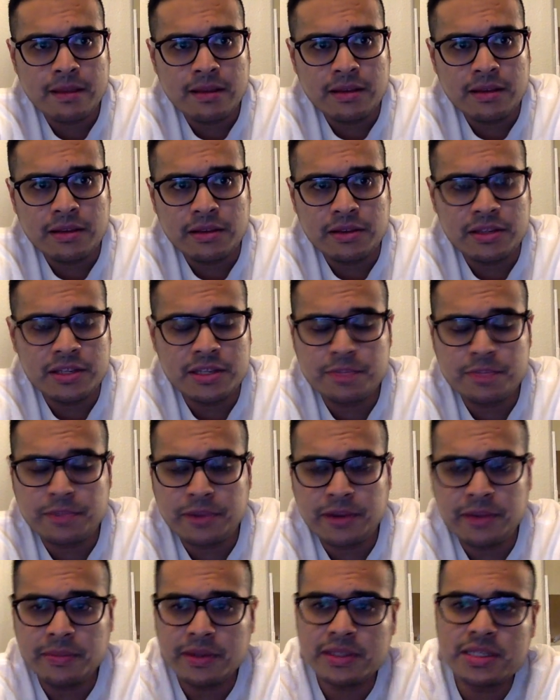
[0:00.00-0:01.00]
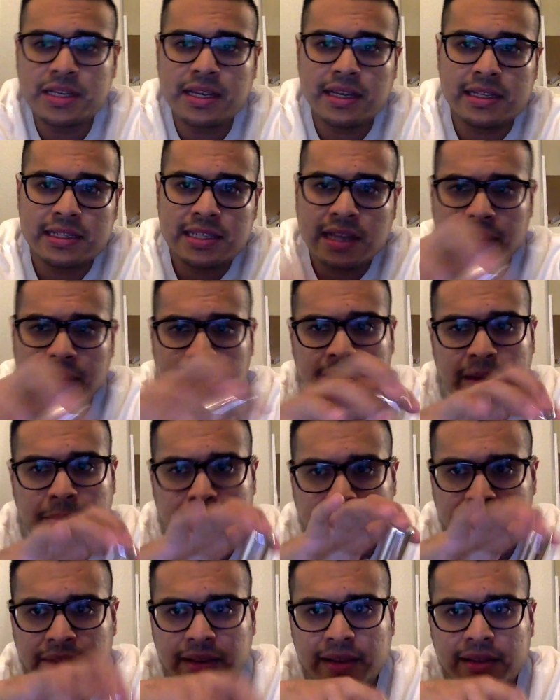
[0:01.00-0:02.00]
You just pretty much get tonka
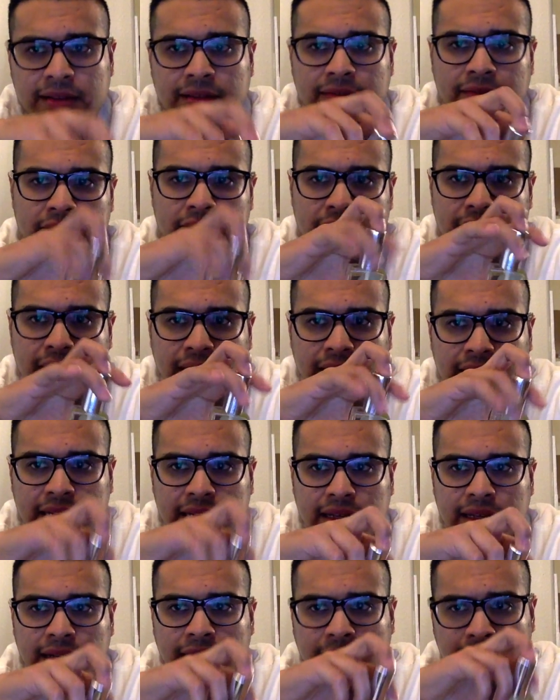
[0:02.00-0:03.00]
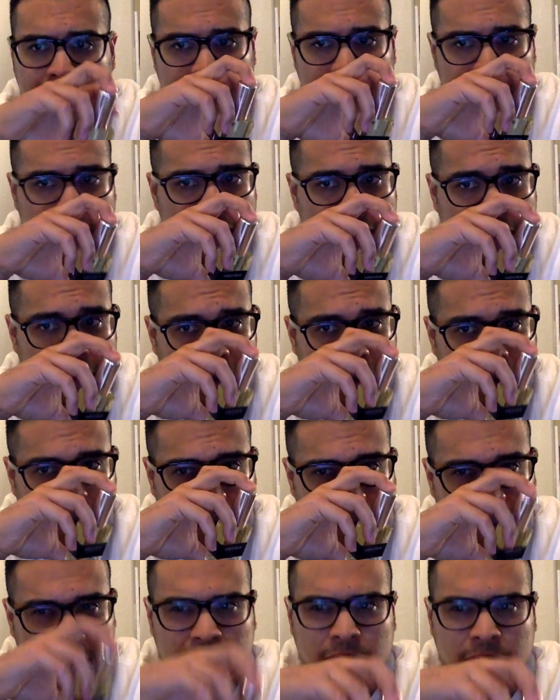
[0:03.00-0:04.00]
bean, vanilla,
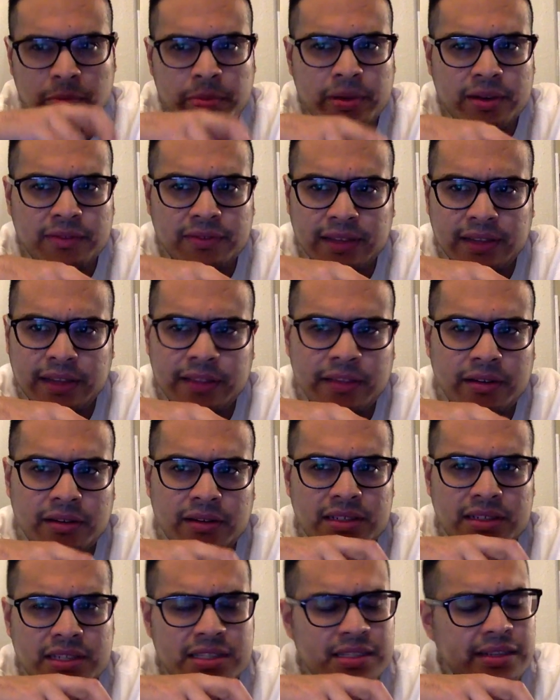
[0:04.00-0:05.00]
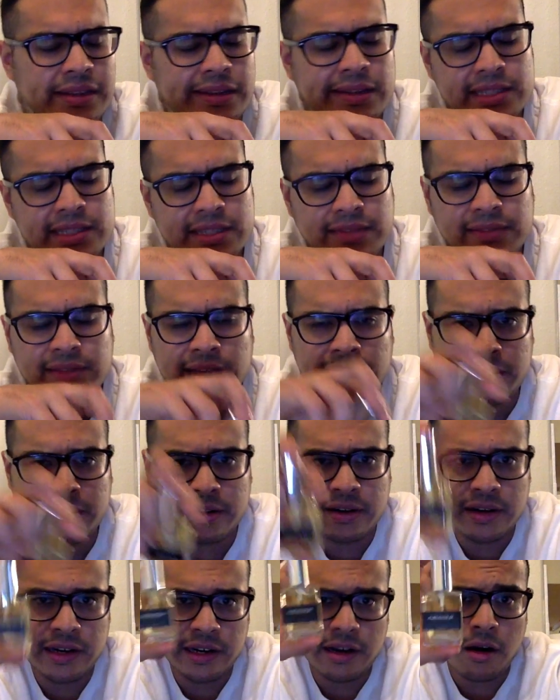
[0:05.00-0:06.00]
a little bit of leather, just a hint of
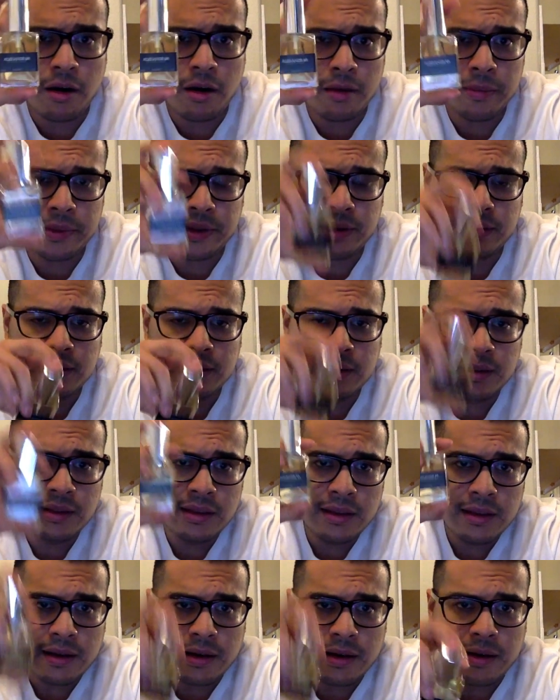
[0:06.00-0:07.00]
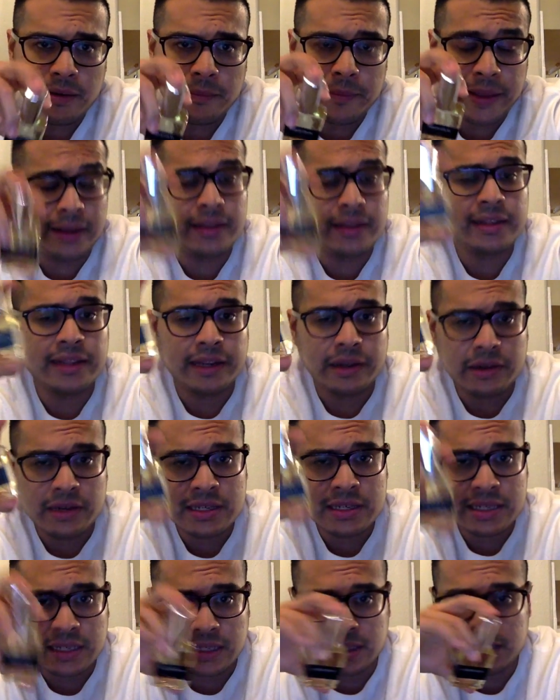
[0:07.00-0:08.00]
leather, and almond, and clary
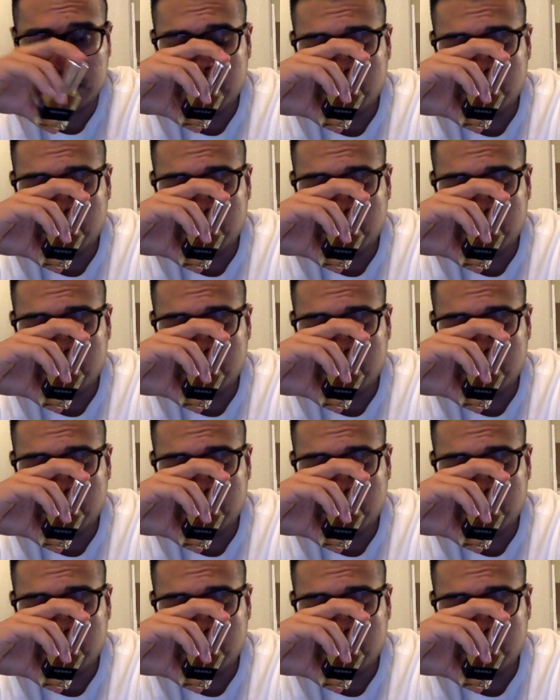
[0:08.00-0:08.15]
sage.